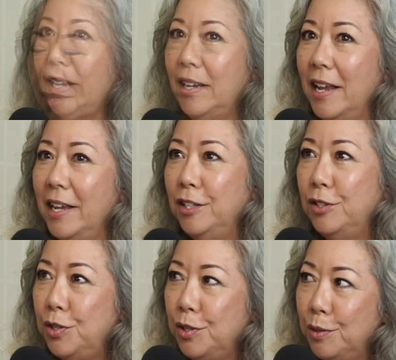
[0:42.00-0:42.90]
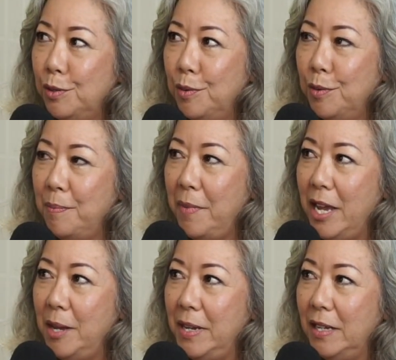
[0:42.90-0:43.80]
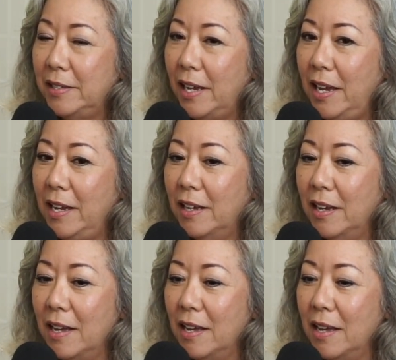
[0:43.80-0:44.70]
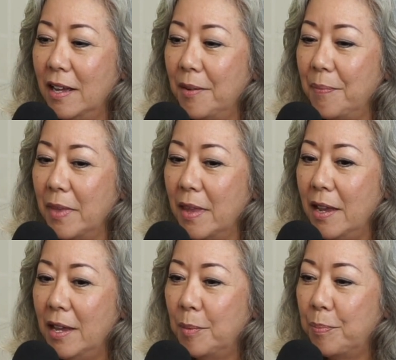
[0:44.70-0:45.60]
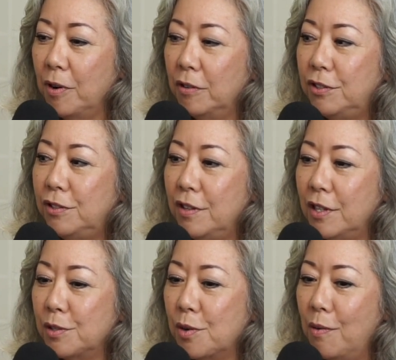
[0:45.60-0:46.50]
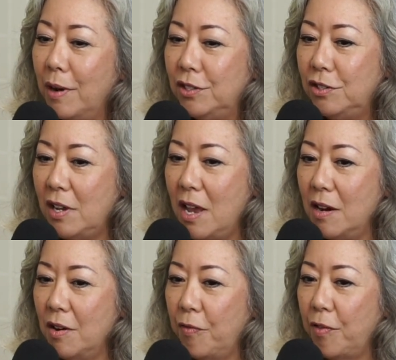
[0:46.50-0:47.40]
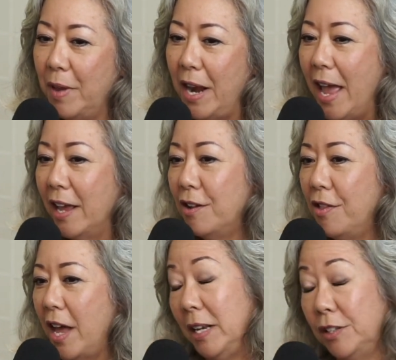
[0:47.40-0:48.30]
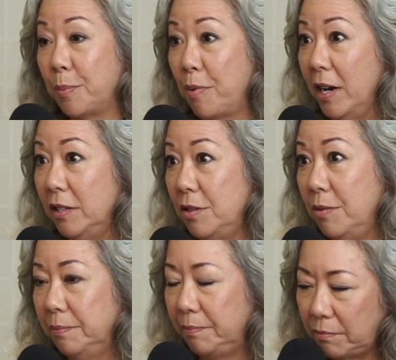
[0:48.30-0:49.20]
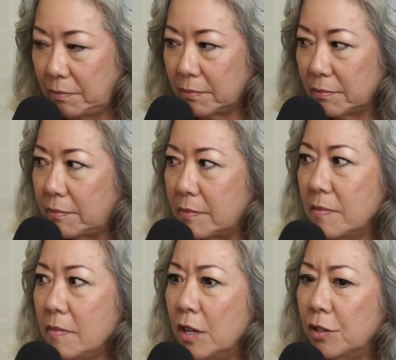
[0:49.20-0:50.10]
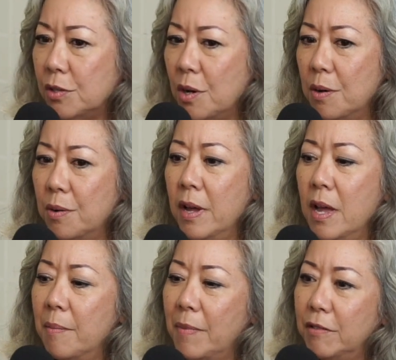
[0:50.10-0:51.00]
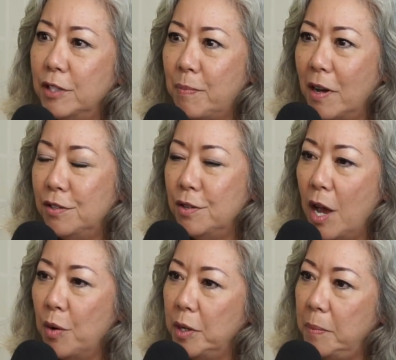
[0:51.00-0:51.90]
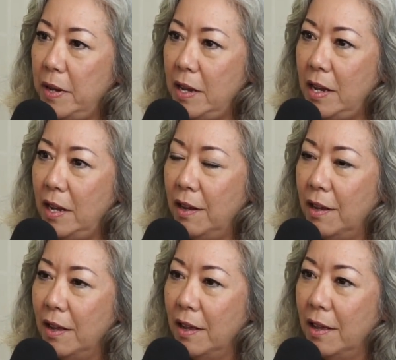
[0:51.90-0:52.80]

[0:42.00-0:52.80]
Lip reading: I'd like to maybe take an approach to this question from an angle that might surprise you. So my response to that would be